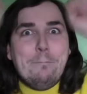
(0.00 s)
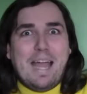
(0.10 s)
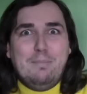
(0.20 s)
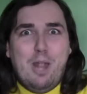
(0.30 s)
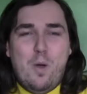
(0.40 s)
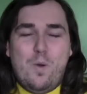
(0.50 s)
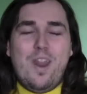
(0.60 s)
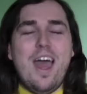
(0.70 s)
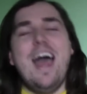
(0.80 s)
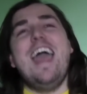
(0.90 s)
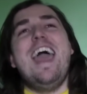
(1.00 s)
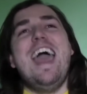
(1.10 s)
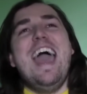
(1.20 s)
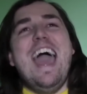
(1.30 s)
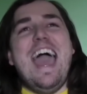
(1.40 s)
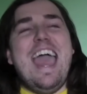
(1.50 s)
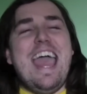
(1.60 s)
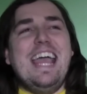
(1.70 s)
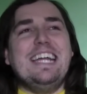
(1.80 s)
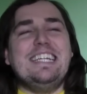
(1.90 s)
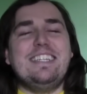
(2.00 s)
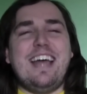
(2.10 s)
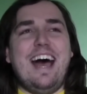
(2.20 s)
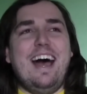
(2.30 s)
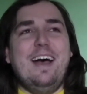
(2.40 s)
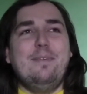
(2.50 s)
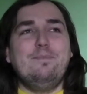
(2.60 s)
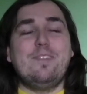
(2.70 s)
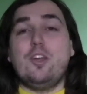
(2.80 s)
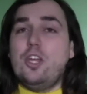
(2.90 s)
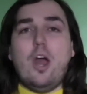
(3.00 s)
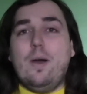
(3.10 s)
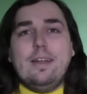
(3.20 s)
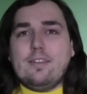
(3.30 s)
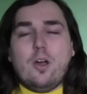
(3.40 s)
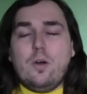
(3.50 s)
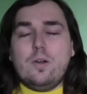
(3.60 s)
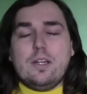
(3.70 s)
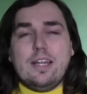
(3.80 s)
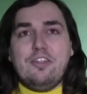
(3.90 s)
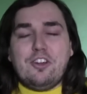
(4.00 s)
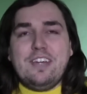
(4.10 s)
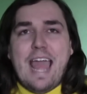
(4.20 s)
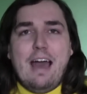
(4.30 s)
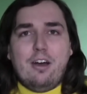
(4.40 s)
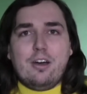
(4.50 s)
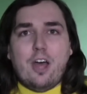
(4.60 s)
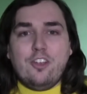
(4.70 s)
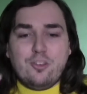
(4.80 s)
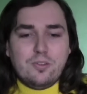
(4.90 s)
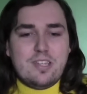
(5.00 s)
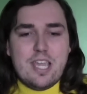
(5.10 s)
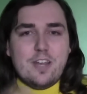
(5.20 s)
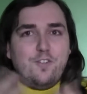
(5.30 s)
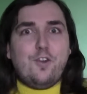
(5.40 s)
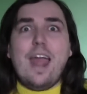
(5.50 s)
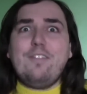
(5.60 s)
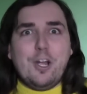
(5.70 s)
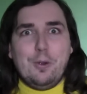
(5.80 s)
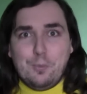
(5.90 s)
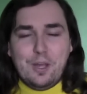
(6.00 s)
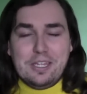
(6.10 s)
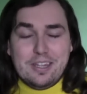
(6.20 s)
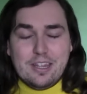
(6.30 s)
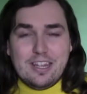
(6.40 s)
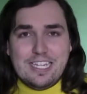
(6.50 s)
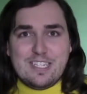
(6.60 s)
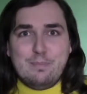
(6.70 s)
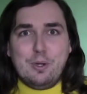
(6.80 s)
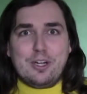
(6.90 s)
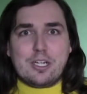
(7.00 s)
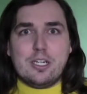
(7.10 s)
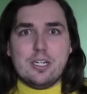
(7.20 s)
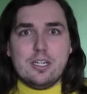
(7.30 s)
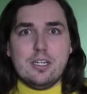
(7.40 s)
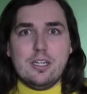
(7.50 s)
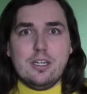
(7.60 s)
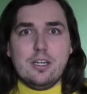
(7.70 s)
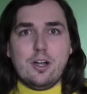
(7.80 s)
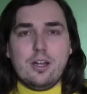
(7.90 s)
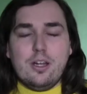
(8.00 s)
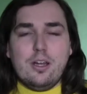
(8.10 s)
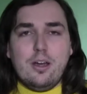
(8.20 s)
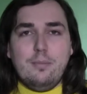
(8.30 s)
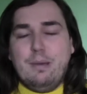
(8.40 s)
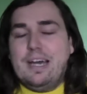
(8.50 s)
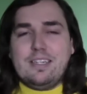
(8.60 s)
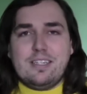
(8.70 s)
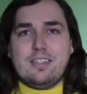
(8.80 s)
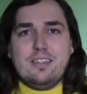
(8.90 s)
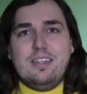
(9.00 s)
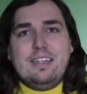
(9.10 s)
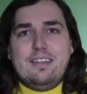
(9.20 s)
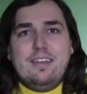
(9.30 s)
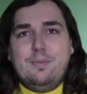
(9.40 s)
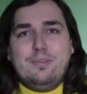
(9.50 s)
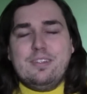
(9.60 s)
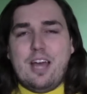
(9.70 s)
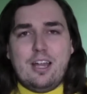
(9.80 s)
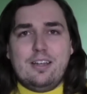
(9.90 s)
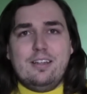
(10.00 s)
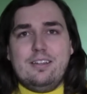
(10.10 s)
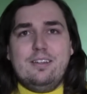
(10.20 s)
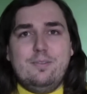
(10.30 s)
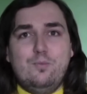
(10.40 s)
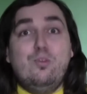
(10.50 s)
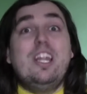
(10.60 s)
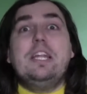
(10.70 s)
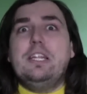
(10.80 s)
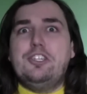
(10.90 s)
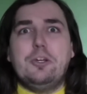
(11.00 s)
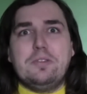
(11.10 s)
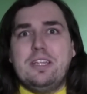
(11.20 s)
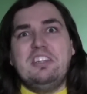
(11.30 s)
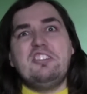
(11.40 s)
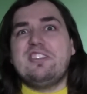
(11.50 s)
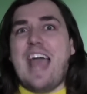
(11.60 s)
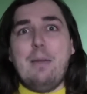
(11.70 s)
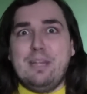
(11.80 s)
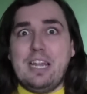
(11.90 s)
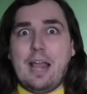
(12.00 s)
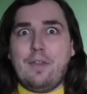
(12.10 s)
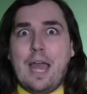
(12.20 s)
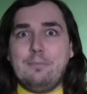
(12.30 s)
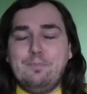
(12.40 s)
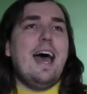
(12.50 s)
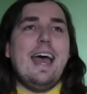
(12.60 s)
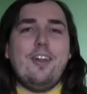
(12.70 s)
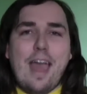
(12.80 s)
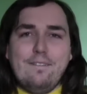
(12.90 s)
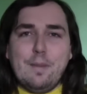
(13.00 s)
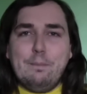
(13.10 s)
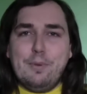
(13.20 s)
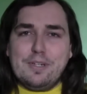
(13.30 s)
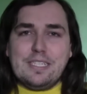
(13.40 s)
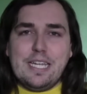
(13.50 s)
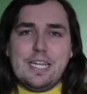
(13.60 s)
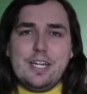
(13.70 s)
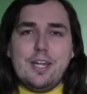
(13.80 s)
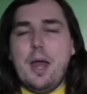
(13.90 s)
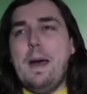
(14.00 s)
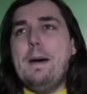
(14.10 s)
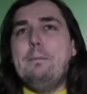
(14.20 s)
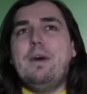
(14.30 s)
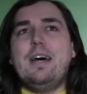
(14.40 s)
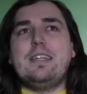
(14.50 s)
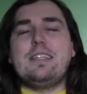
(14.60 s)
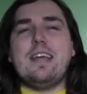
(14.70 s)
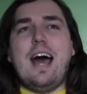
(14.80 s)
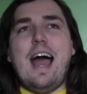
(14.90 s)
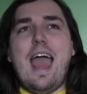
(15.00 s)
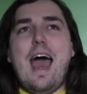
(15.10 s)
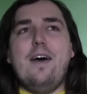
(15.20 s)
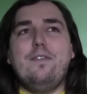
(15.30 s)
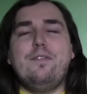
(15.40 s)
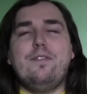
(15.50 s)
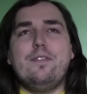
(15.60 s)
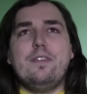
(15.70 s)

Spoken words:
Mind blown. And so they're now associated forever with this book, but it was not willingly chosen. It just happened like that. I don't have the books here, but I have